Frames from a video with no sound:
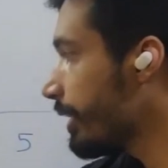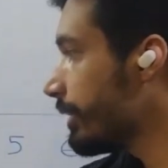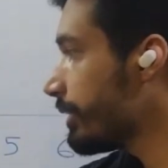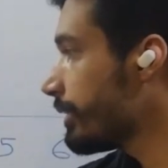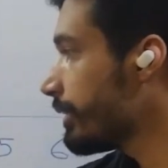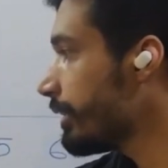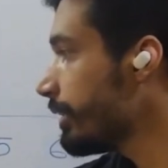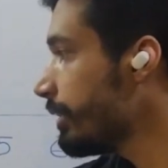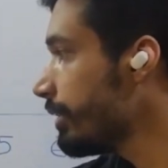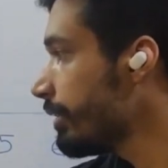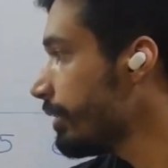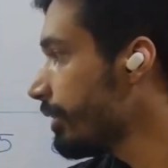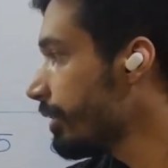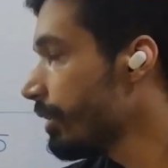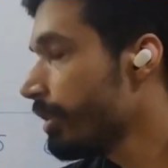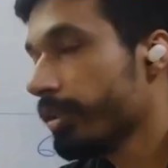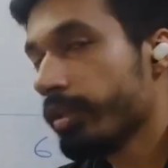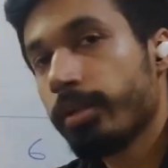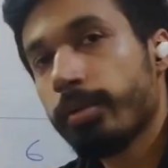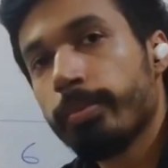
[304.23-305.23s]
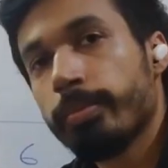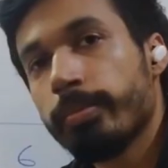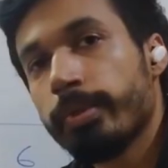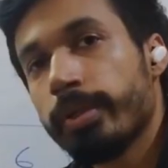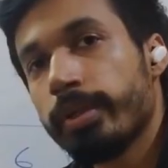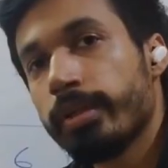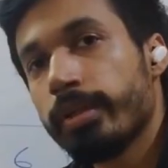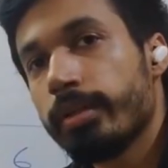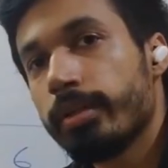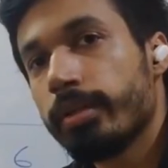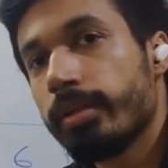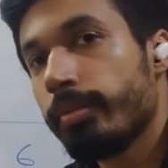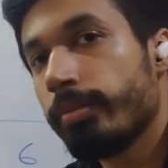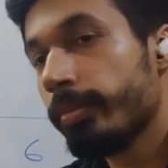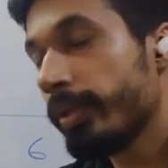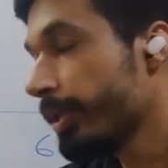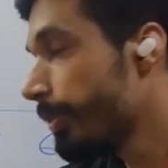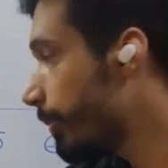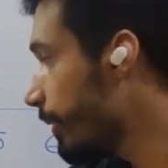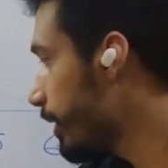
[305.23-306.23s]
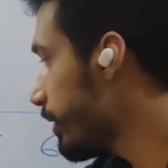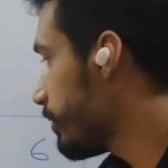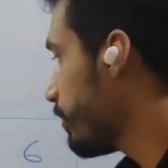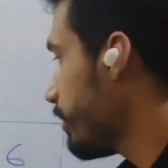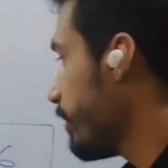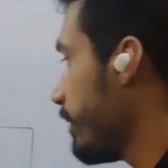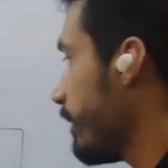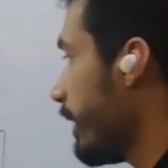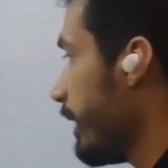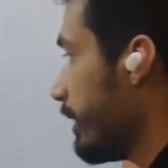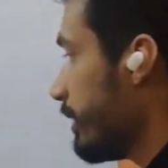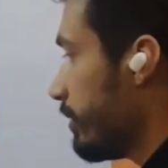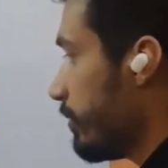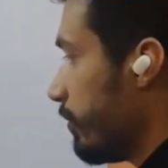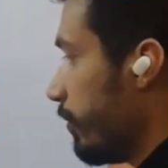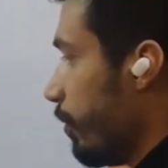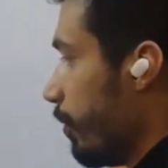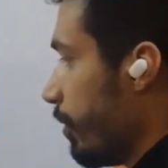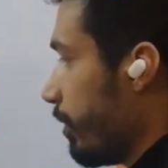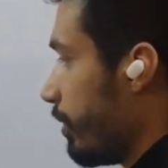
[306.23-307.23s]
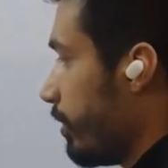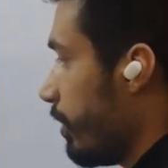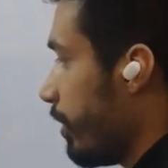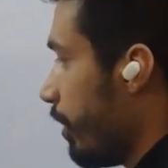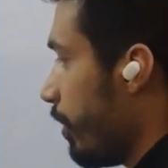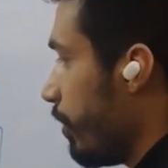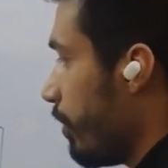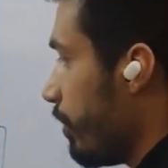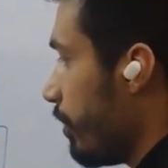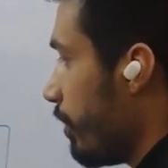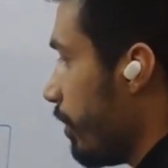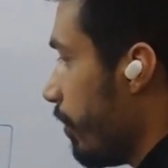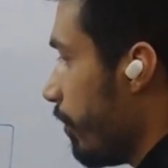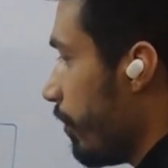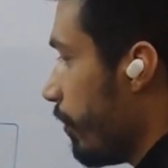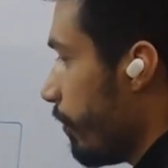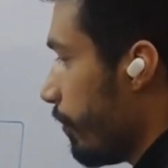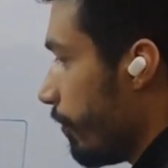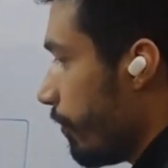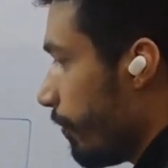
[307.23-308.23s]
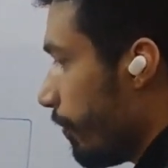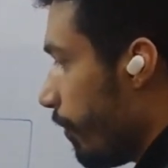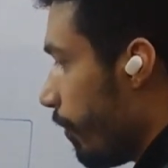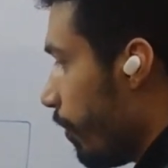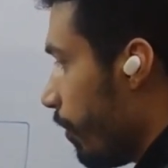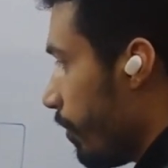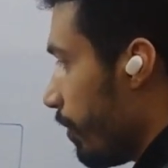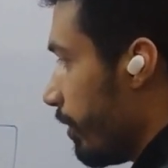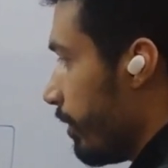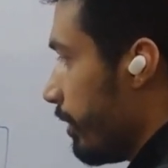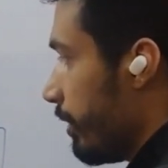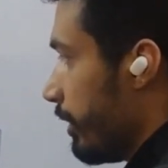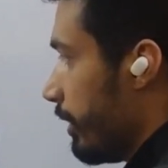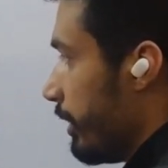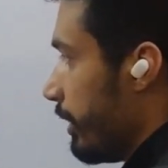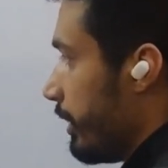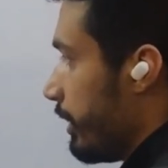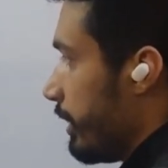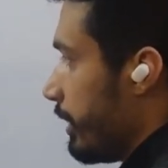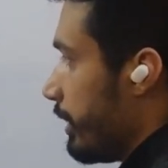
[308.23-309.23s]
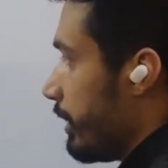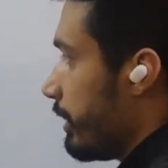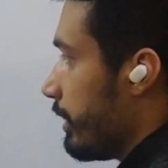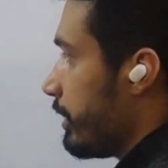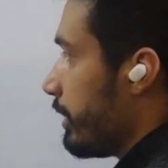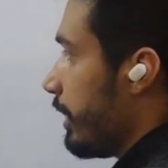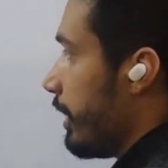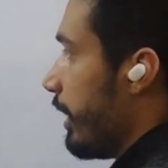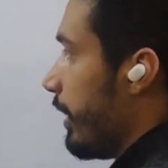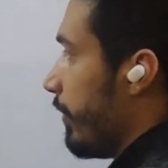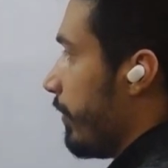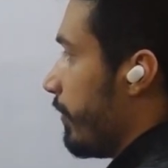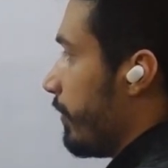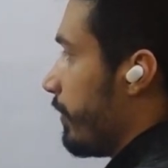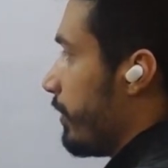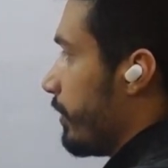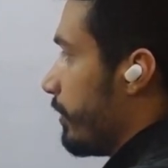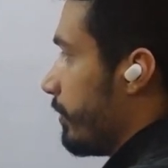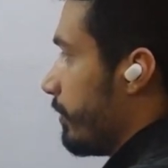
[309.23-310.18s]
as a mid plus 1, that is 4. Now our 4 is the left.